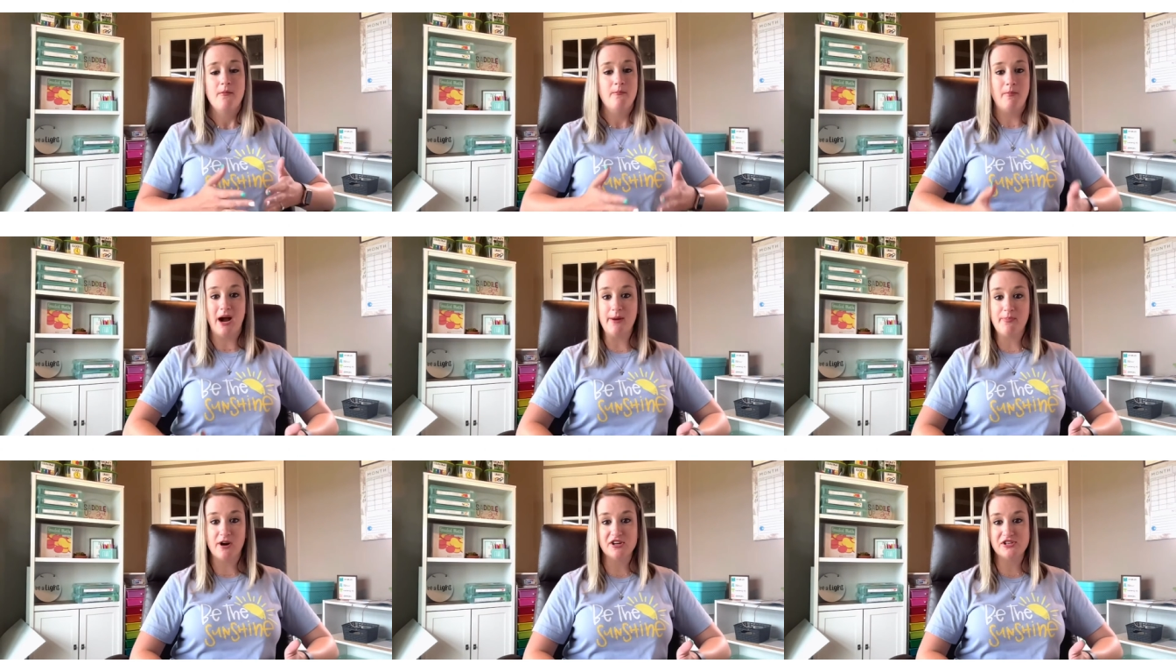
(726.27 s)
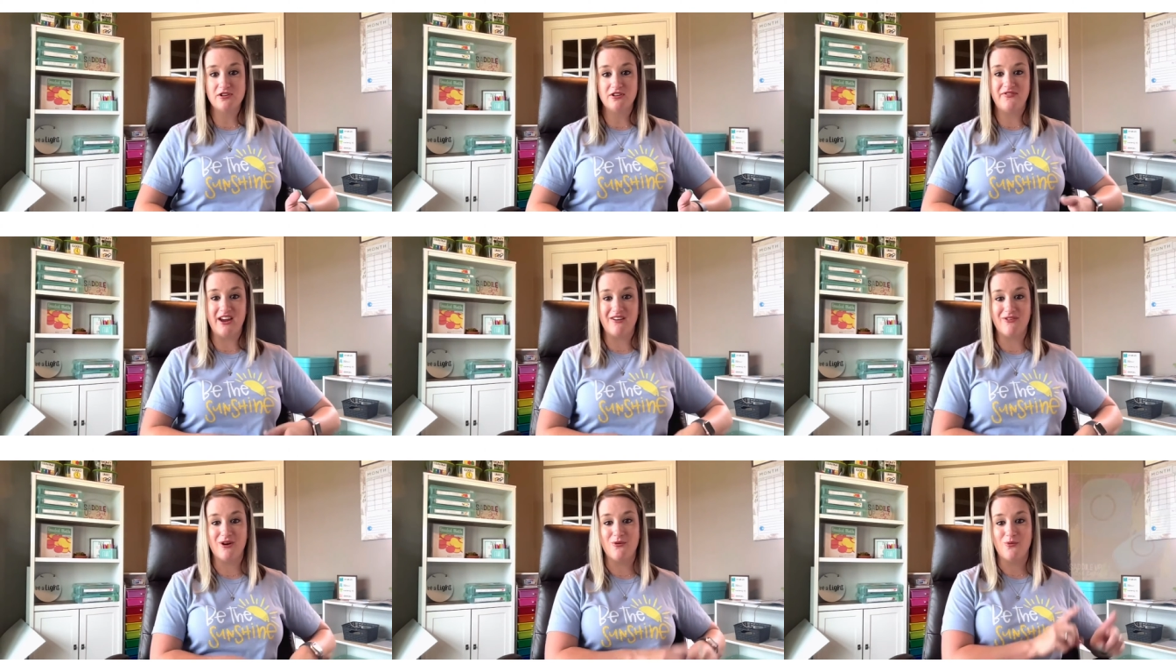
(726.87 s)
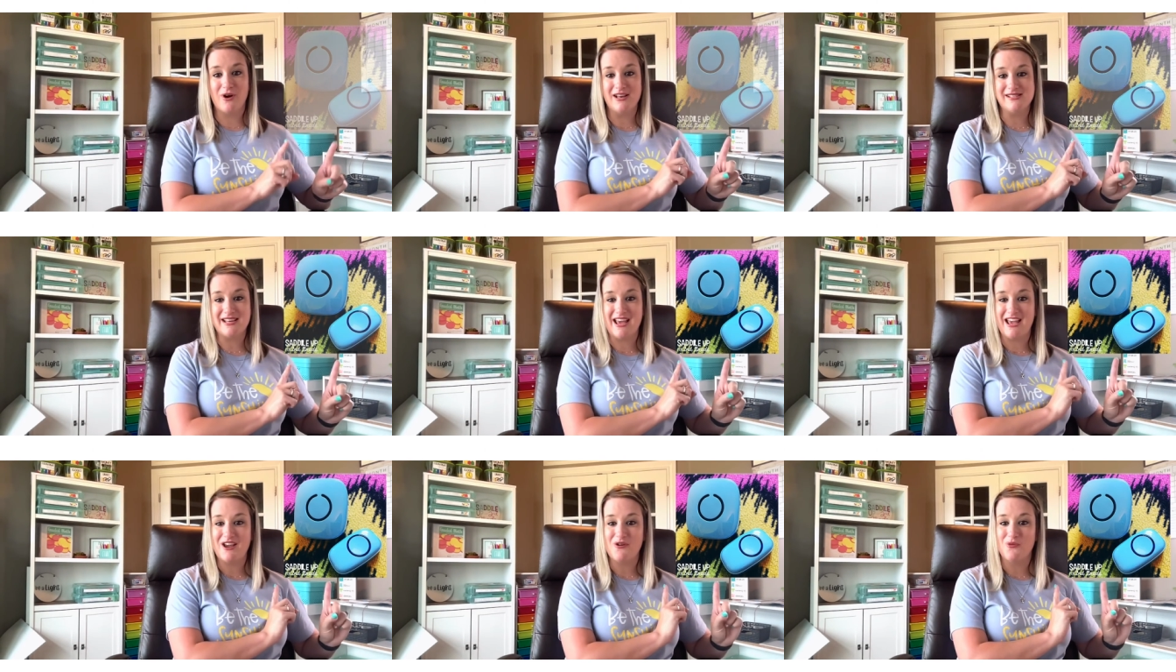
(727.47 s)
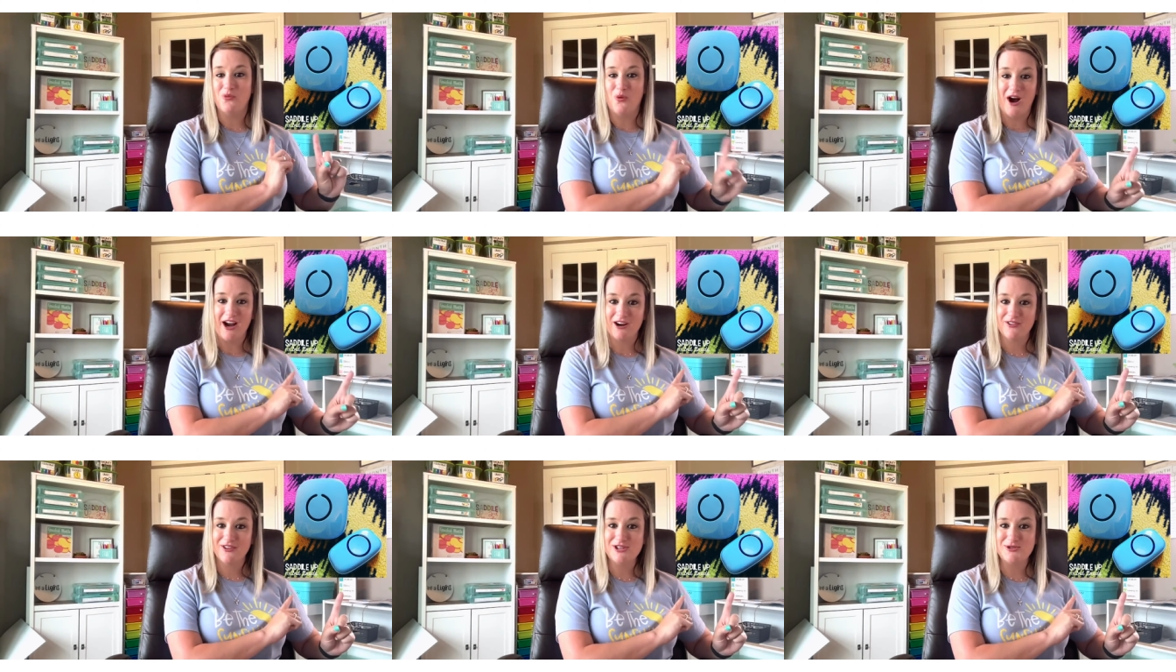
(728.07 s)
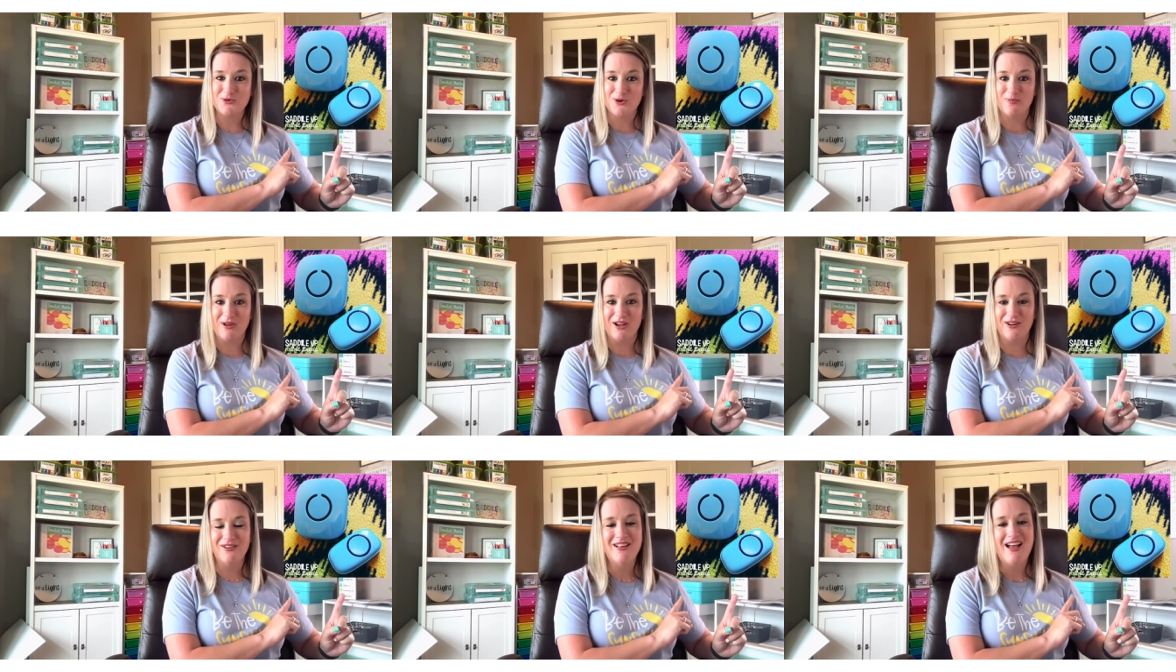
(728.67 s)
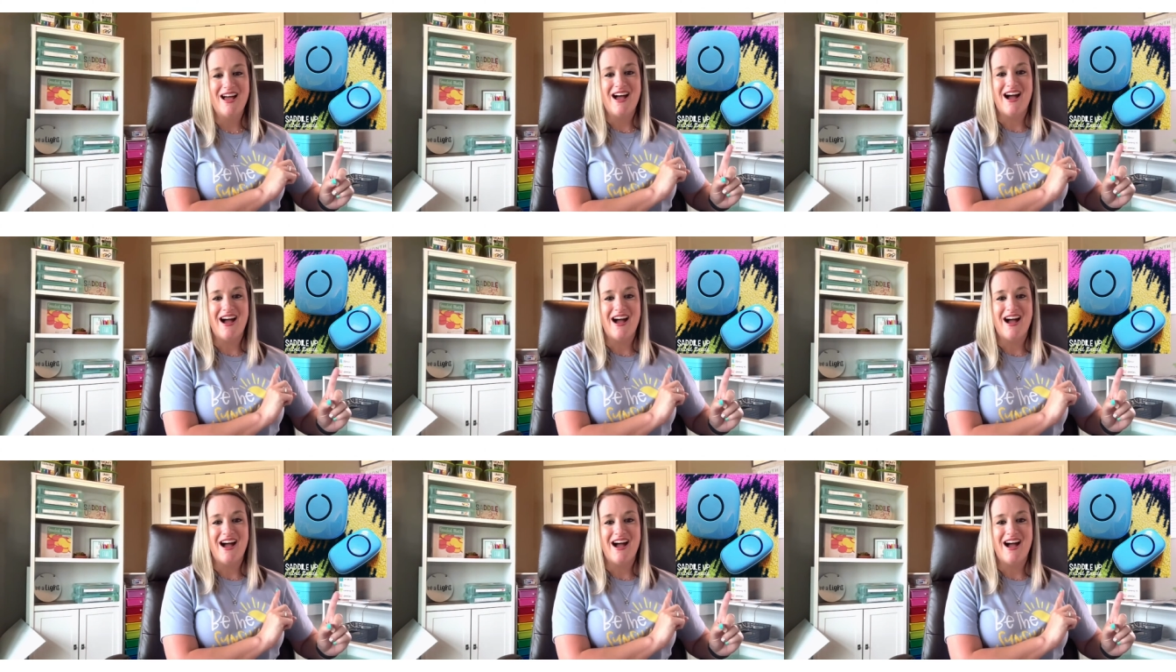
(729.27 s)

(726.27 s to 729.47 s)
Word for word: My personal favorite was a wireless doorbell.